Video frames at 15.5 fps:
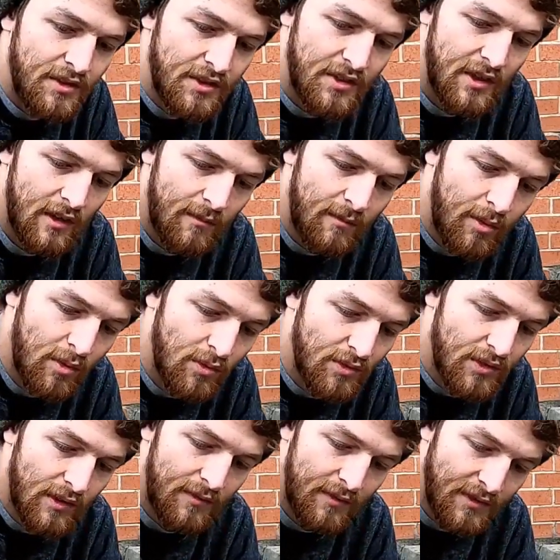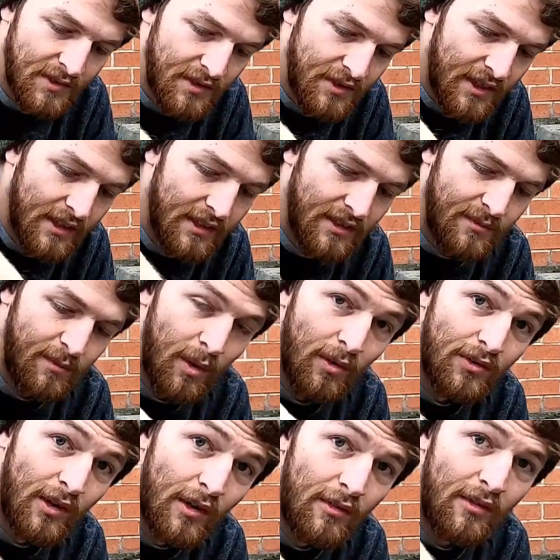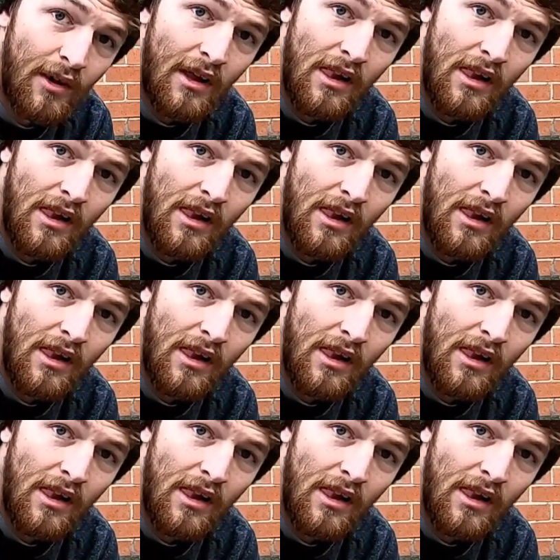it just kind of pulls off once you take this bolt off.